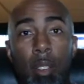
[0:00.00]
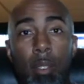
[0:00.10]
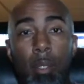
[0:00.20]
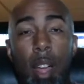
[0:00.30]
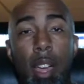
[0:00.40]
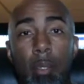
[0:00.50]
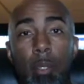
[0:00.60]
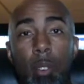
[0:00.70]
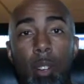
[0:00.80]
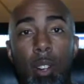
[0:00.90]
write
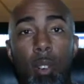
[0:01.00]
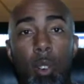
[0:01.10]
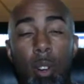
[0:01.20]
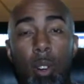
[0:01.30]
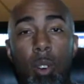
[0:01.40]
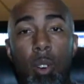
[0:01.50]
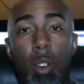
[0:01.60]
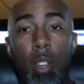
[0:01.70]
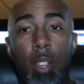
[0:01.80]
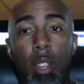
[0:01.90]
for
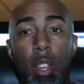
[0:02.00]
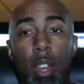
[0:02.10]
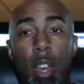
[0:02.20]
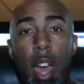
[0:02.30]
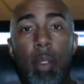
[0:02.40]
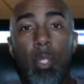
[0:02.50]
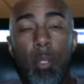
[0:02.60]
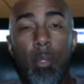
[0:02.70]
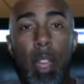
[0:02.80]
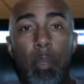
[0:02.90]
or have
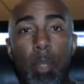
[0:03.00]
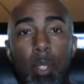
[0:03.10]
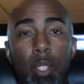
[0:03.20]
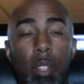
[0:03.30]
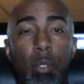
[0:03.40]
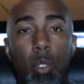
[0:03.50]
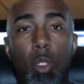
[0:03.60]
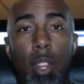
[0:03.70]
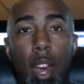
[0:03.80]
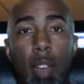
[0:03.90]
to write music
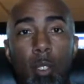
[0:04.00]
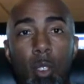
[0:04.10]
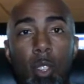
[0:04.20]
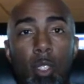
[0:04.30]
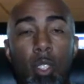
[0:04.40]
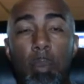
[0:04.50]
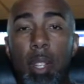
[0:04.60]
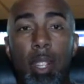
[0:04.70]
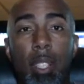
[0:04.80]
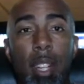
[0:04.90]
for a live orchestra,
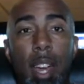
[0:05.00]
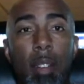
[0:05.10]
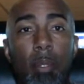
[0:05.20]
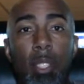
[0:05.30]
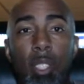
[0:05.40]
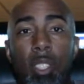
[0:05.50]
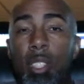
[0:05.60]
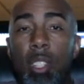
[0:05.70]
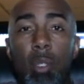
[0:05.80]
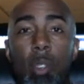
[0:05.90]
because a lot of us just
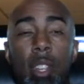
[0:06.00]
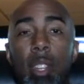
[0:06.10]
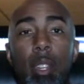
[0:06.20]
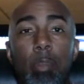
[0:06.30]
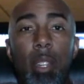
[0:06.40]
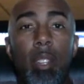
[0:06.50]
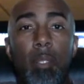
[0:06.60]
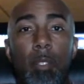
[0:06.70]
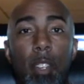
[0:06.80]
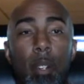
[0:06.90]
deal with independent
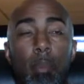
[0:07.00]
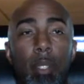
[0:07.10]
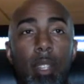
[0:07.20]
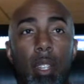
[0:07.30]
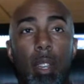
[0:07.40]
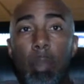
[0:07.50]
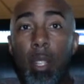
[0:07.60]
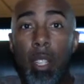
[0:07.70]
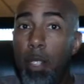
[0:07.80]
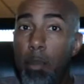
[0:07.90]
films. And
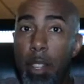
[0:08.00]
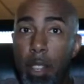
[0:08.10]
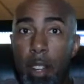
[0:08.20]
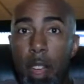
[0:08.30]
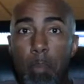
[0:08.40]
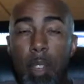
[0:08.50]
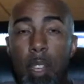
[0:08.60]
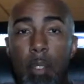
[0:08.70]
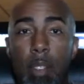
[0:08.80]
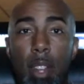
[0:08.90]
believe me, they're not
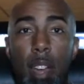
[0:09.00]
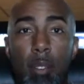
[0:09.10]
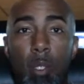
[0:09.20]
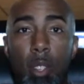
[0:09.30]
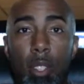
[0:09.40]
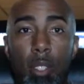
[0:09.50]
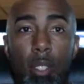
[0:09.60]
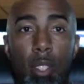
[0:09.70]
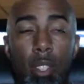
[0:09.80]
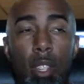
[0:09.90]
paying for live
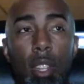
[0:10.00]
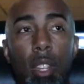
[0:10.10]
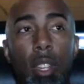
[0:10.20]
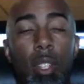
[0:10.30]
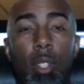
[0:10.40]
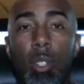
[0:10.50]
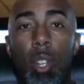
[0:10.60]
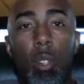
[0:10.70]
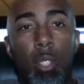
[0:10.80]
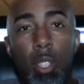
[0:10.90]
orchestras. So
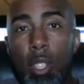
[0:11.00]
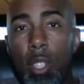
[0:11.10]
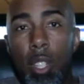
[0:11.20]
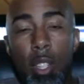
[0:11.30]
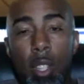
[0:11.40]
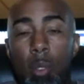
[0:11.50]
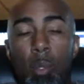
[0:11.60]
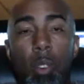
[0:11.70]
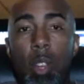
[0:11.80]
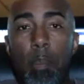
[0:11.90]
don't
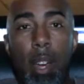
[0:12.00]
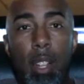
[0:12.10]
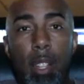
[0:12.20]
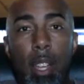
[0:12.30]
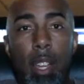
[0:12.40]
worry about that